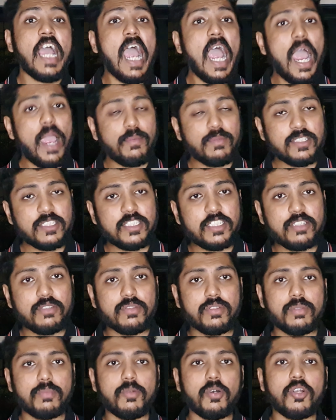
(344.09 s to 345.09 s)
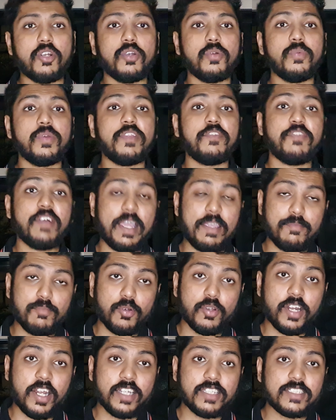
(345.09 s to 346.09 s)
I will see you tomorrow with 5
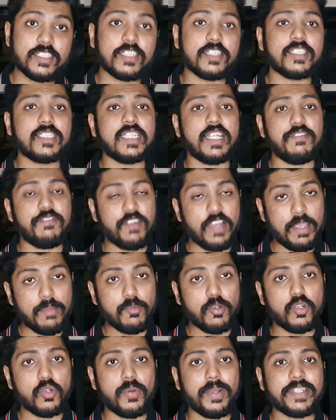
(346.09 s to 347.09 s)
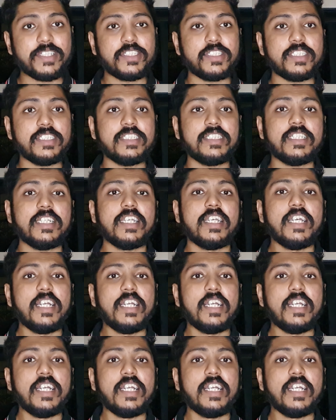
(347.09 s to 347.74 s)
more answers and 5 more questions.